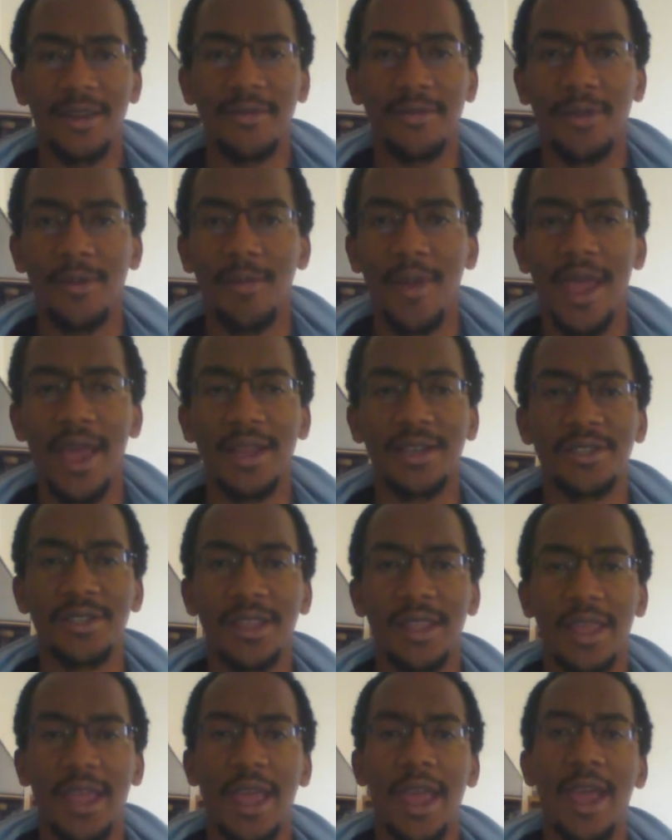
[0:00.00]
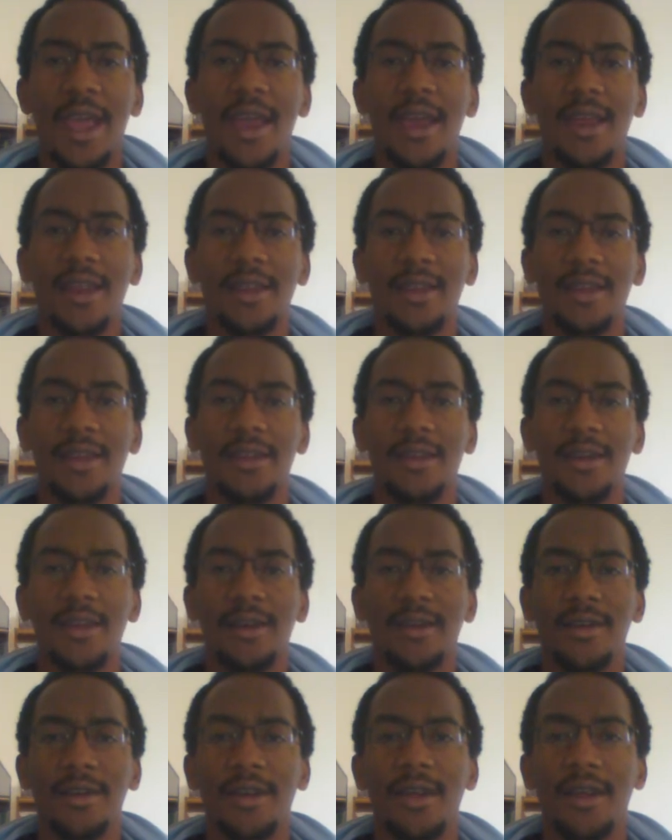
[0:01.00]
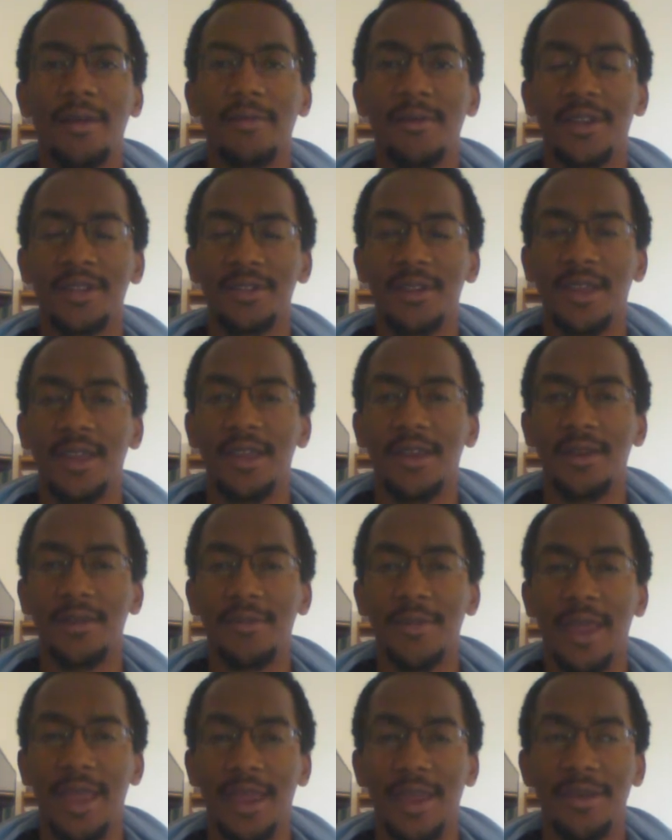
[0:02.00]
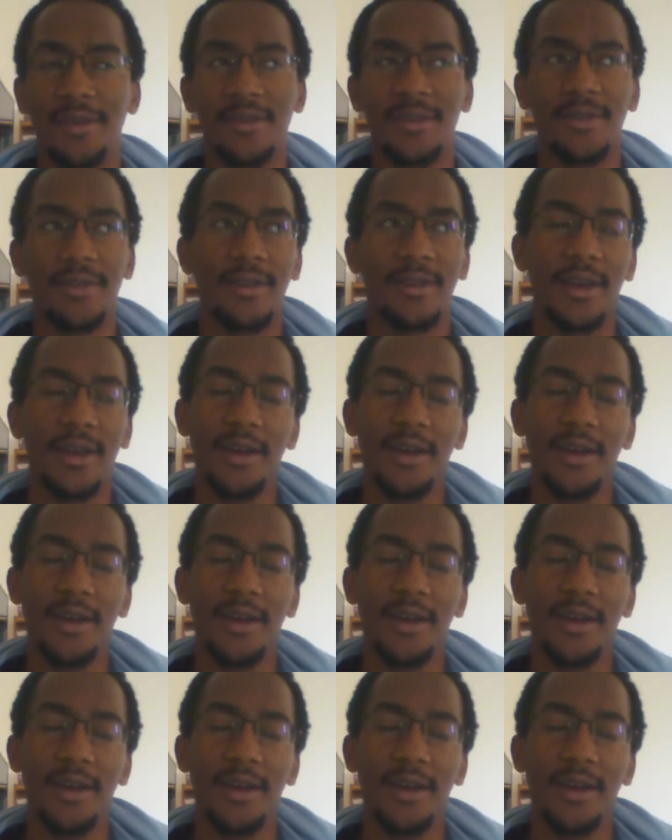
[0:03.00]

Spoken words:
of the match that they had at Wrestle Kingdom 8.